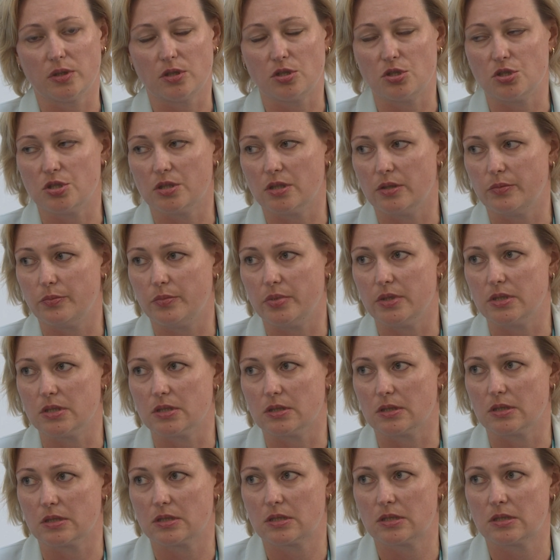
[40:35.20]
You have
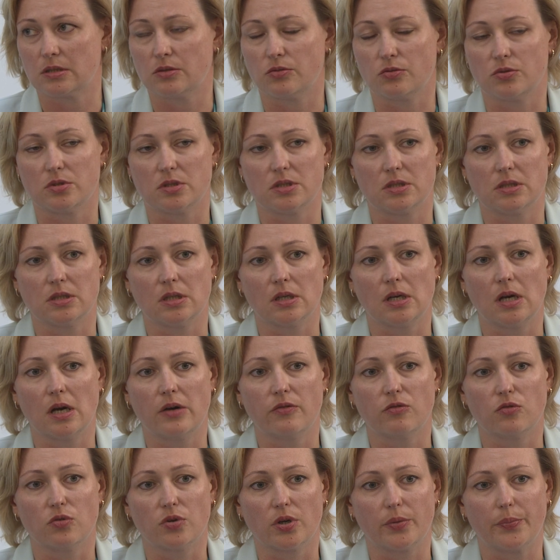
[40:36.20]
to pay
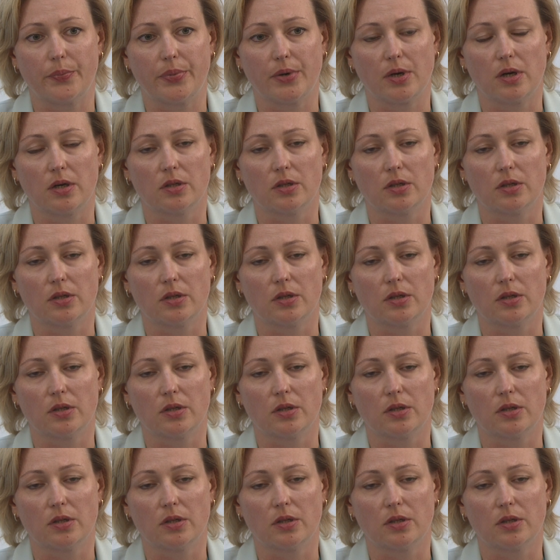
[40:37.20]
for